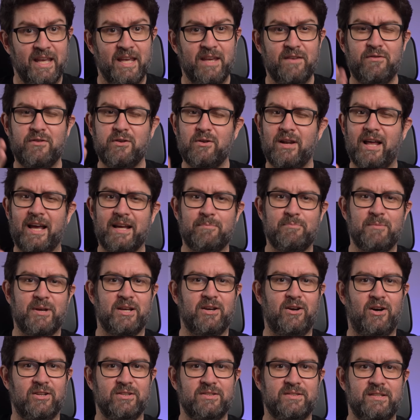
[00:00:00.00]
If you like my
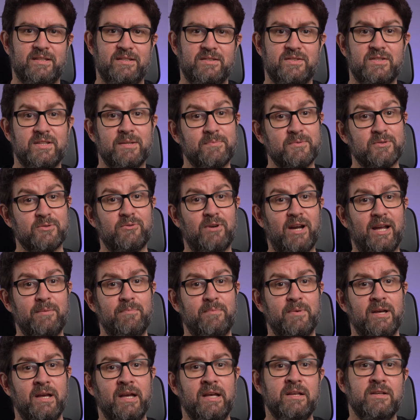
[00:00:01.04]
content, subscribe
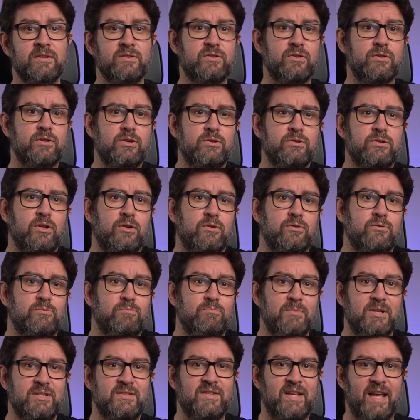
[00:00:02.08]
so you don't
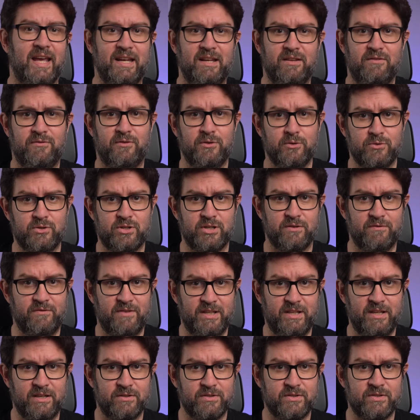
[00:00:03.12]
miss any future
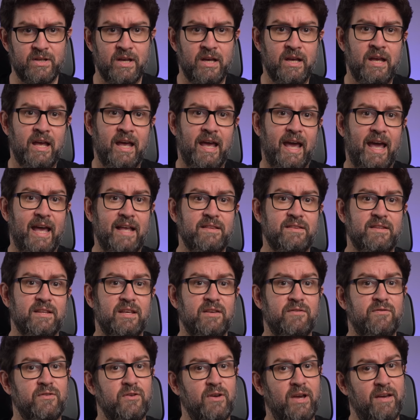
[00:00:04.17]
videos. And
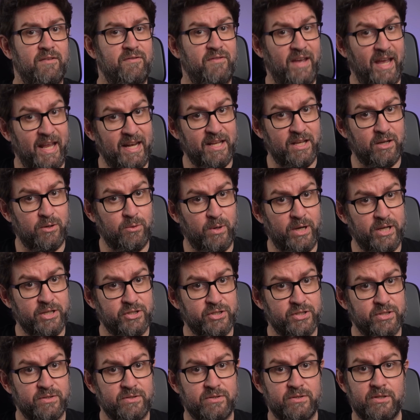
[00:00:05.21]
if you have any
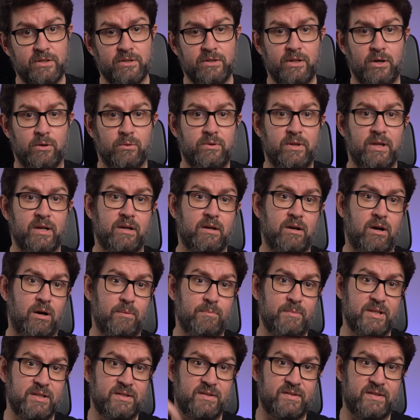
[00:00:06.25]
questions, you know the
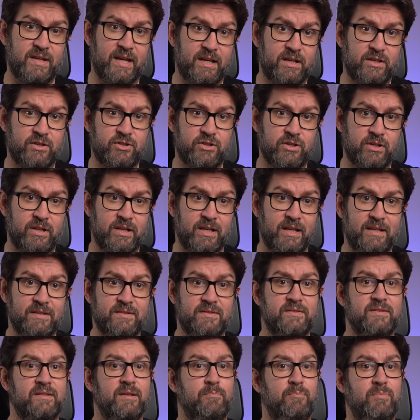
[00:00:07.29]
comment section
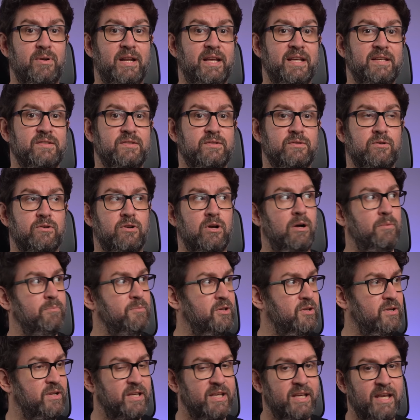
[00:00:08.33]
is the place to
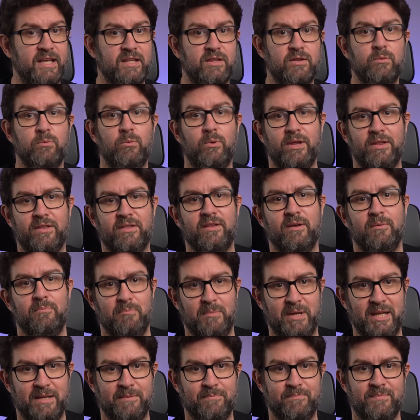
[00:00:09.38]
communicate with
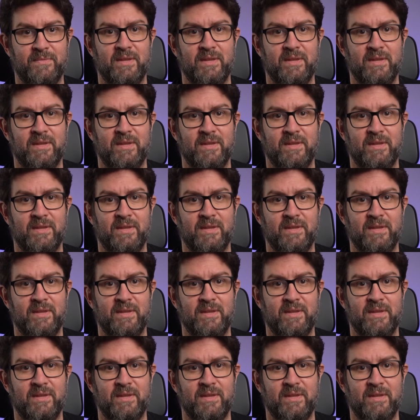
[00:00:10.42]
me.